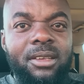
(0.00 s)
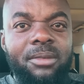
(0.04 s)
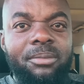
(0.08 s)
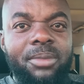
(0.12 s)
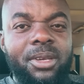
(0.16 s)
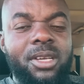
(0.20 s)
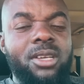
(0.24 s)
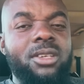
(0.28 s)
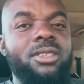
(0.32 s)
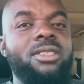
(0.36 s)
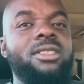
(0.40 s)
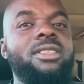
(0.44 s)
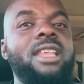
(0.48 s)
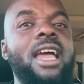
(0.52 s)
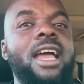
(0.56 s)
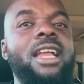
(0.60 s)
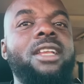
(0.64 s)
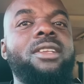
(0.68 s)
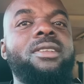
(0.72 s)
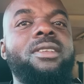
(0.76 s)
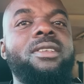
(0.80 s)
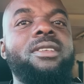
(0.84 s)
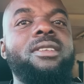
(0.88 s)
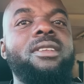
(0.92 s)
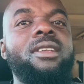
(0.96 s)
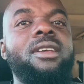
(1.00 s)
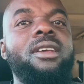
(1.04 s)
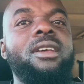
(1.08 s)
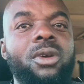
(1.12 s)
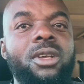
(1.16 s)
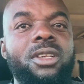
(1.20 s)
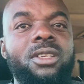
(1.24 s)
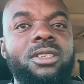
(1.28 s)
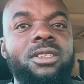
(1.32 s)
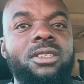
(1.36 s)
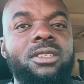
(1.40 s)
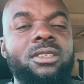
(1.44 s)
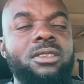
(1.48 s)
because that
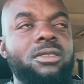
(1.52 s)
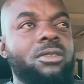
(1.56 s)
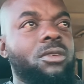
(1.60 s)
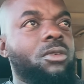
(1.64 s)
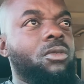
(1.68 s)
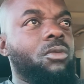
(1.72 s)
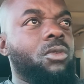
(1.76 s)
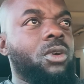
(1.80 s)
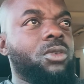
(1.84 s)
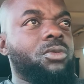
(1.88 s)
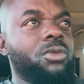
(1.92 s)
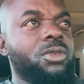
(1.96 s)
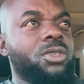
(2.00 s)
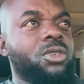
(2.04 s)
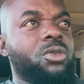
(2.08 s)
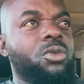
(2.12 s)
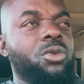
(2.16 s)
was what was